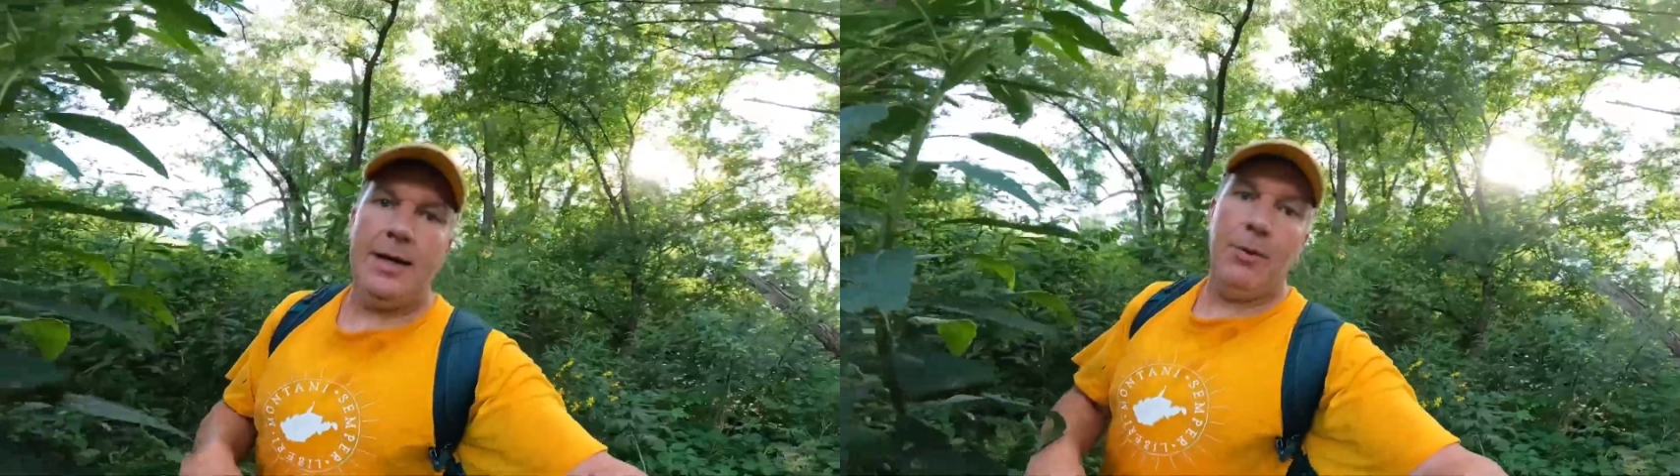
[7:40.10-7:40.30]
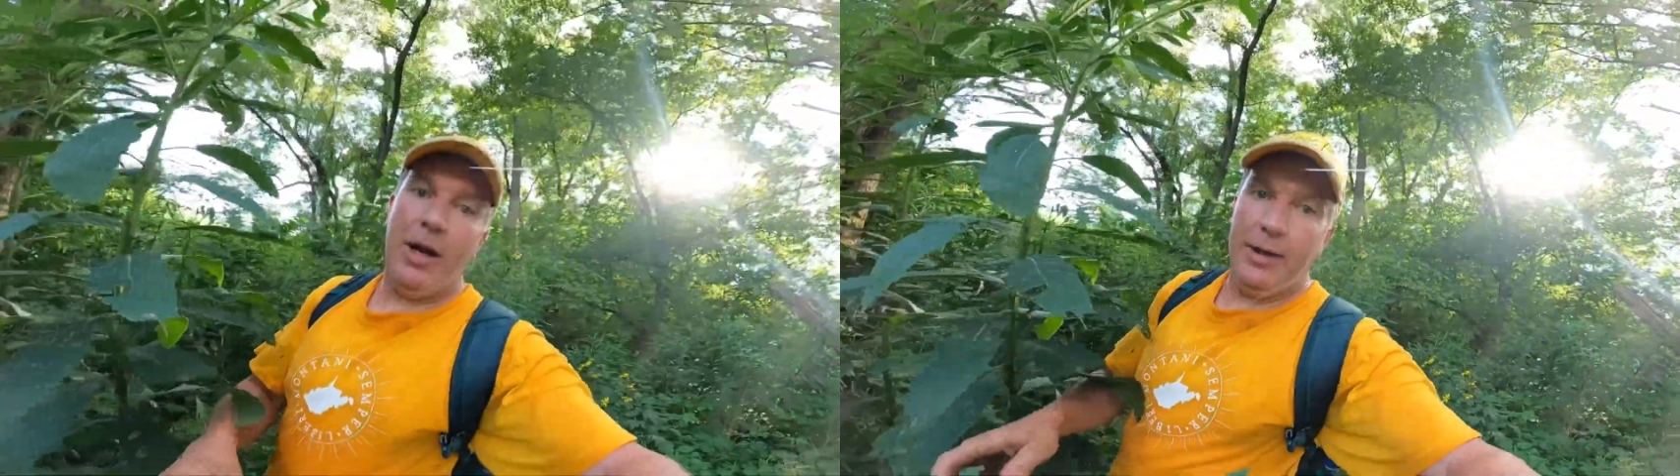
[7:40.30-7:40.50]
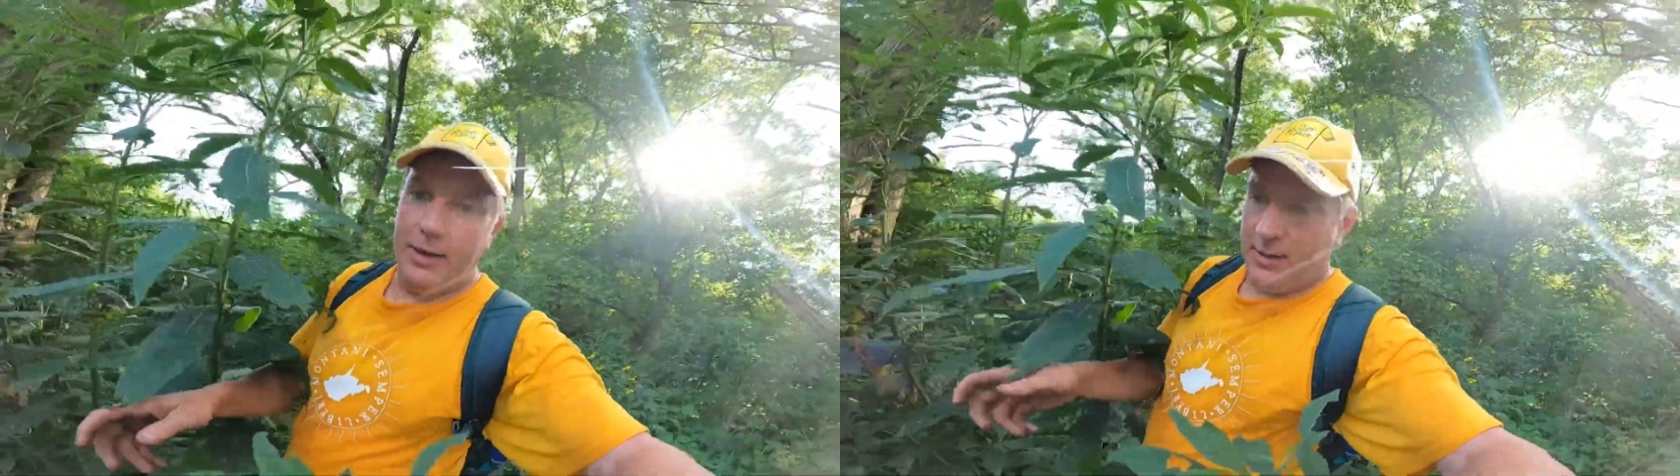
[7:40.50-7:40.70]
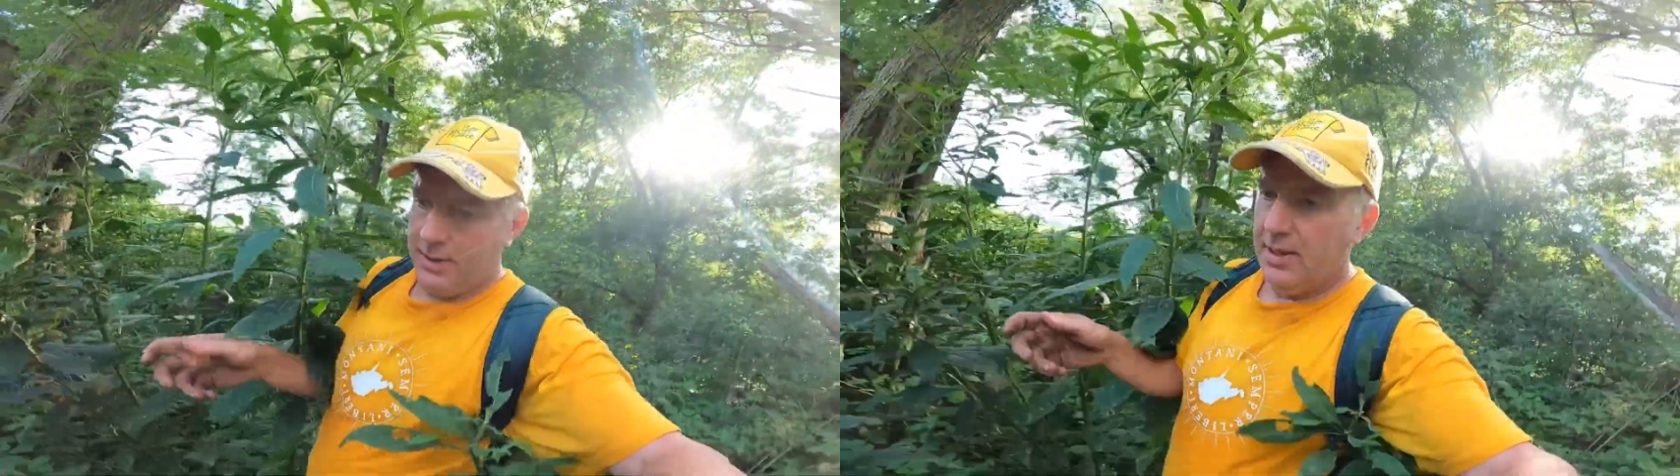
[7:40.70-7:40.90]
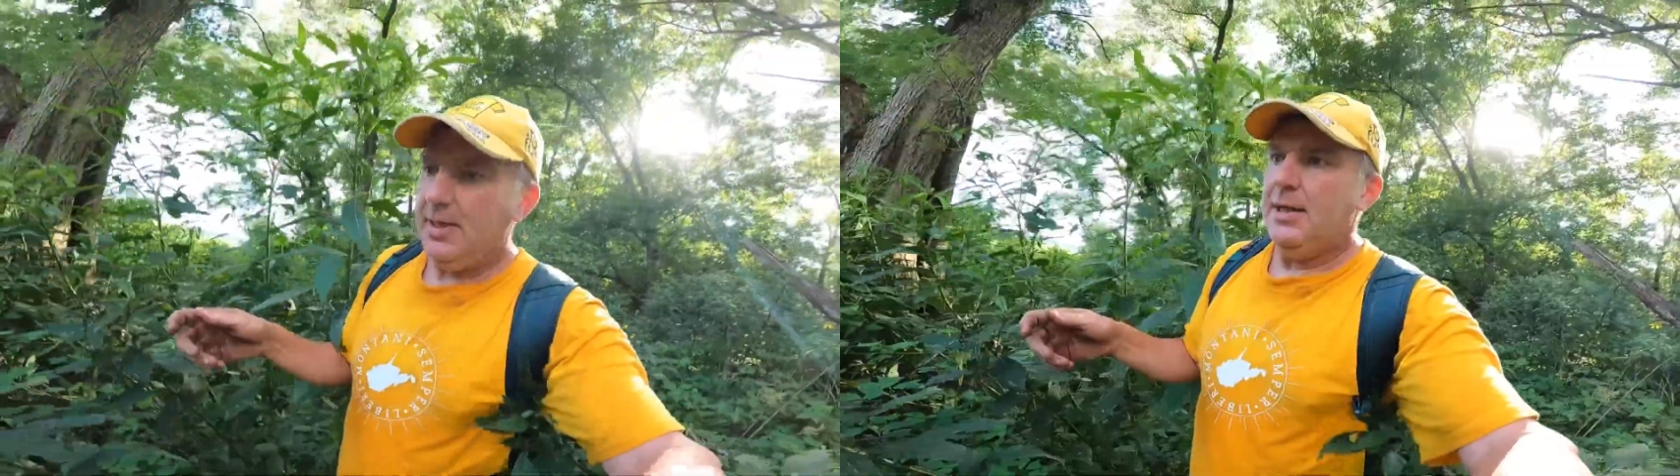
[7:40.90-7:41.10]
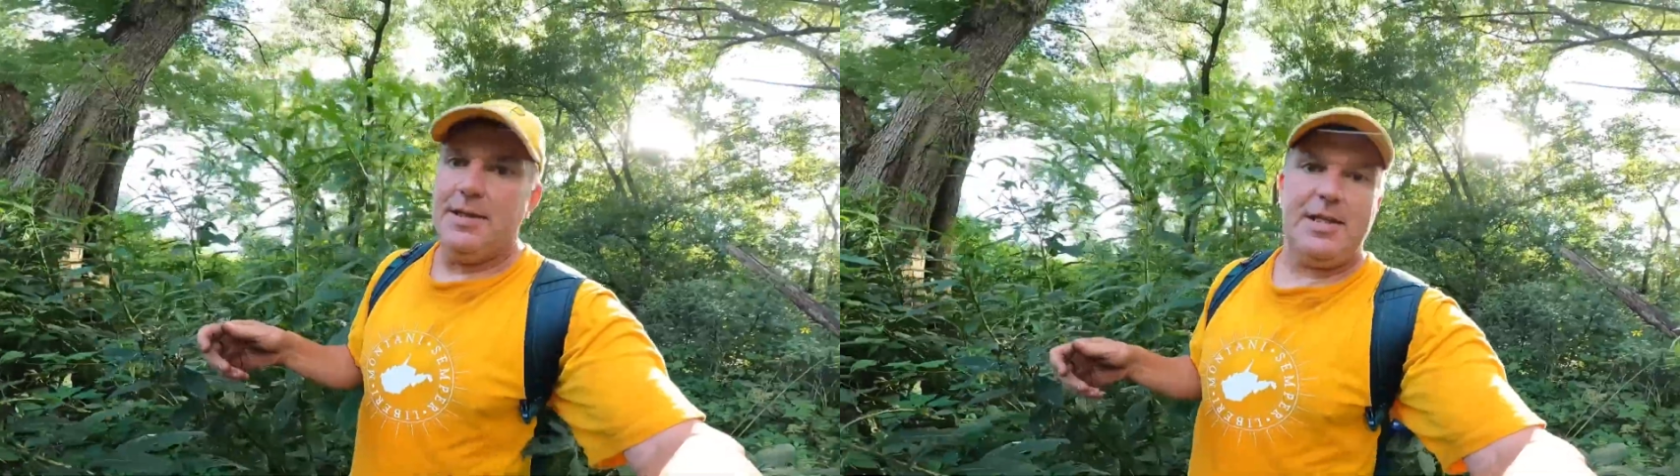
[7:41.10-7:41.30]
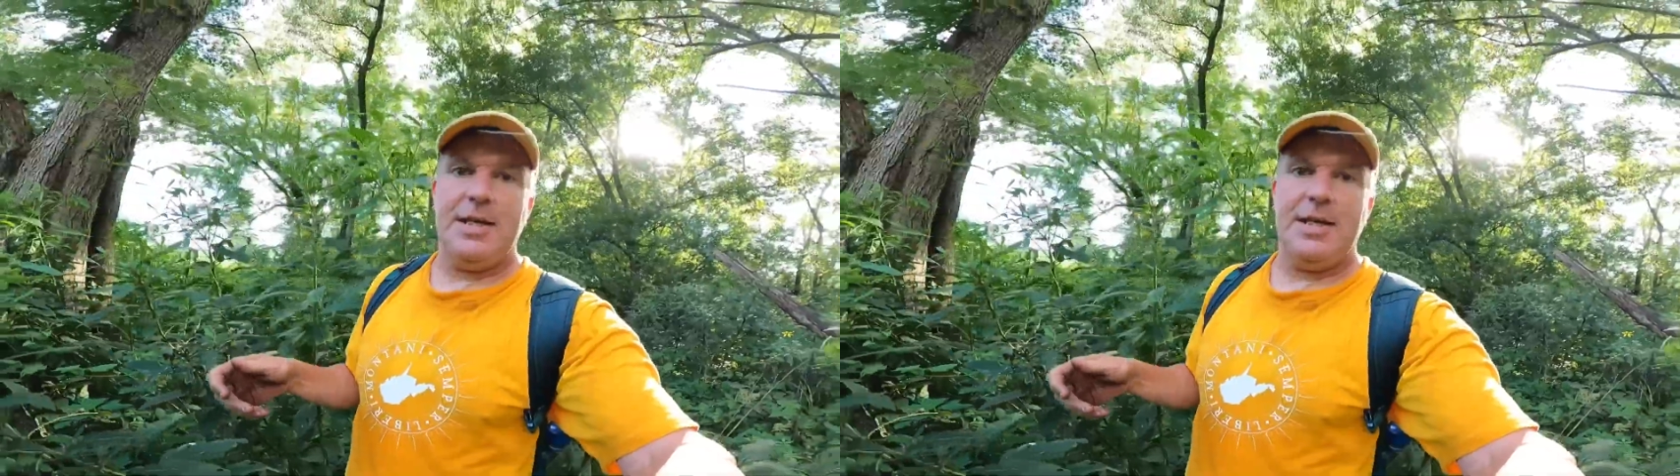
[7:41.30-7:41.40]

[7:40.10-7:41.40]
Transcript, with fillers: Anyway, let's